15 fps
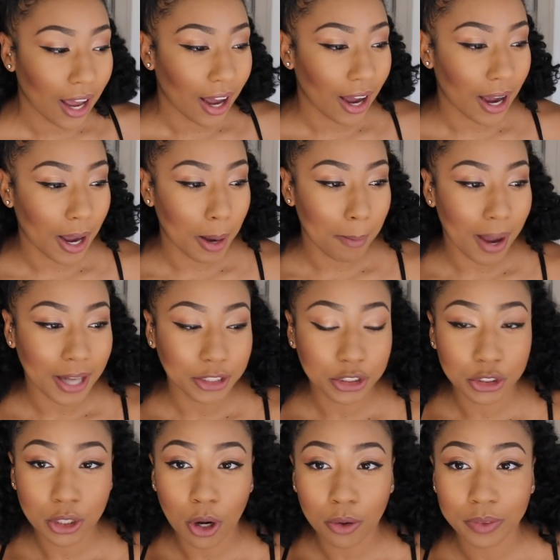I
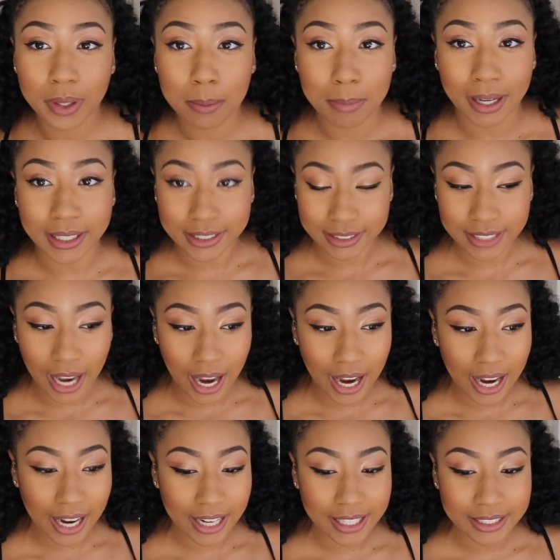just told them my
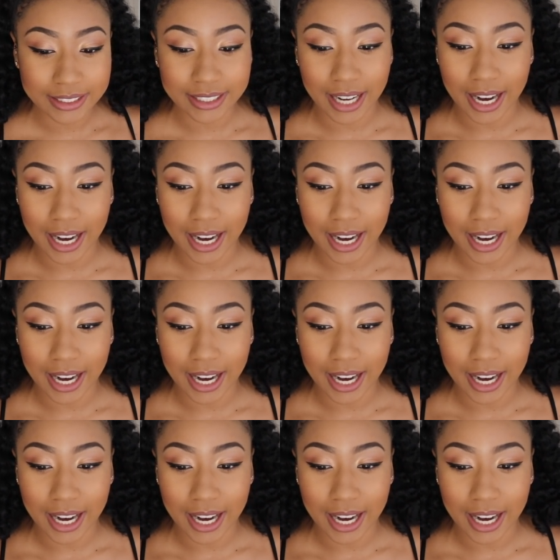size